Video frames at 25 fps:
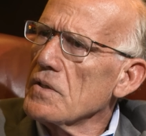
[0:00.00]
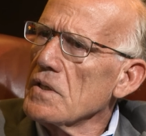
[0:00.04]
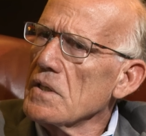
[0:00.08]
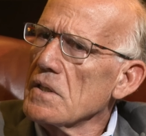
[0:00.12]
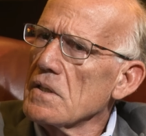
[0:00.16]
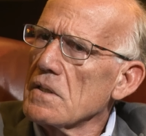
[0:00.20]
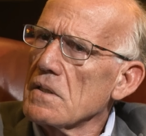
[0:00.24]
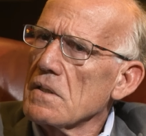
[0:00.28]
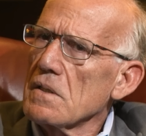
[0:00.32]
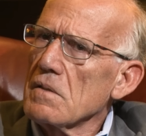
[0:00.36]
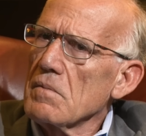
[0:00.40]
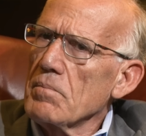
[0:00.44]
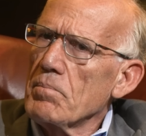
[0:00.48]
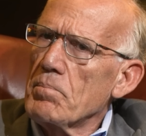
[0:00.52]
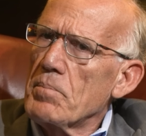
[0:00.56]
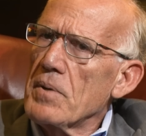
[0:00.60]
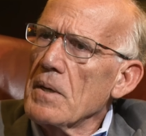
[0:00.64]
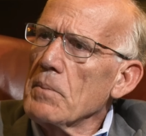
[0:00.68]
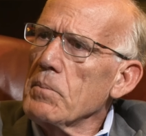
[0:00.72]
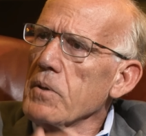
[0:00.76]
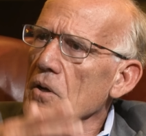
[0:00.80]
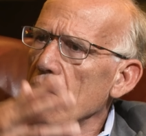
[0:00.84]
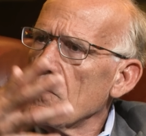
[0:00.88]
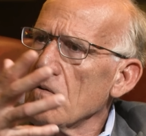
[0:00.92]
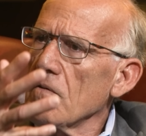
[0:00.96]
these
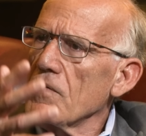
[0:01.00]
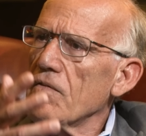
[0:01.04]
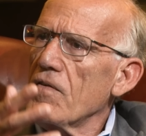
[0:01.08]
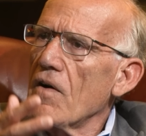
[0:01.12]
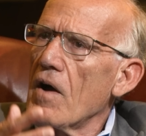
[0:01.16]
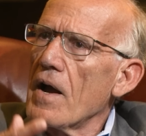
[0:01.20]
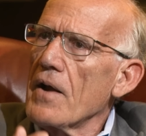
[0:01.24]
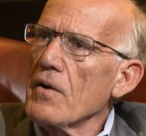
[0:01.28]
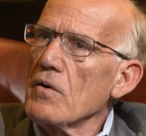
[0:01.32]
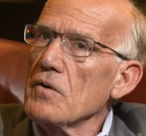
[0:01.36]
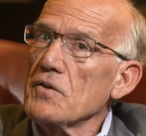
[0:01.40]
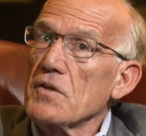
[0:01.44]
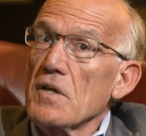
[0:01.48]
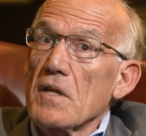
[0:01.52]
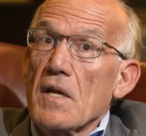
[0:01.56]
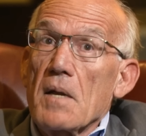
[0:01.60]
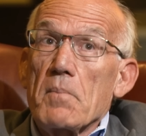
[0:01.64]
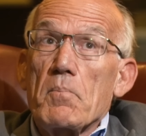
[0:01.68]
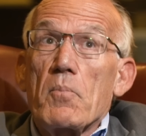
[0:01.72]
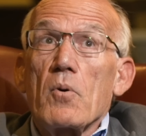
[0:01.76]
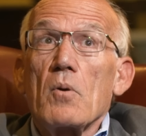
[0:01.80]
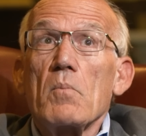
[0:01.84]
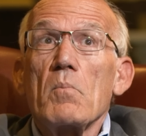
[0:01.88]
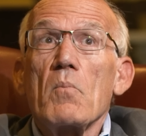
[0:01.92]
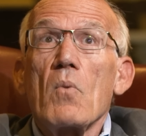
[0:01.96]
biblical fires, and they
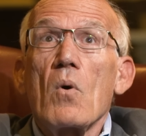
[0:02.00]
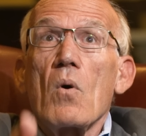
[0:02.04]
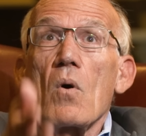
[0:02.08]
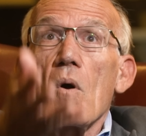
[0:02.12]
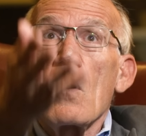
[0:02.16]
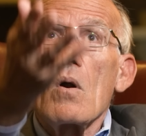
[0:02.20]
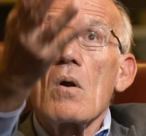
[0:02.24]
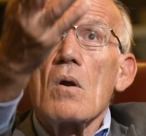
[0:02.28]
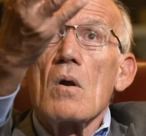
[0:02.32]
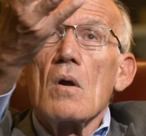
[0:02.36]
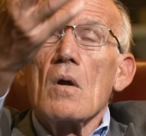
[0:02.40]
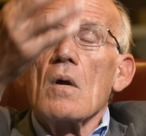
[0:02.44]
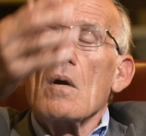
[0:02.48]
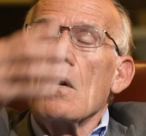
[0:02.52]
put more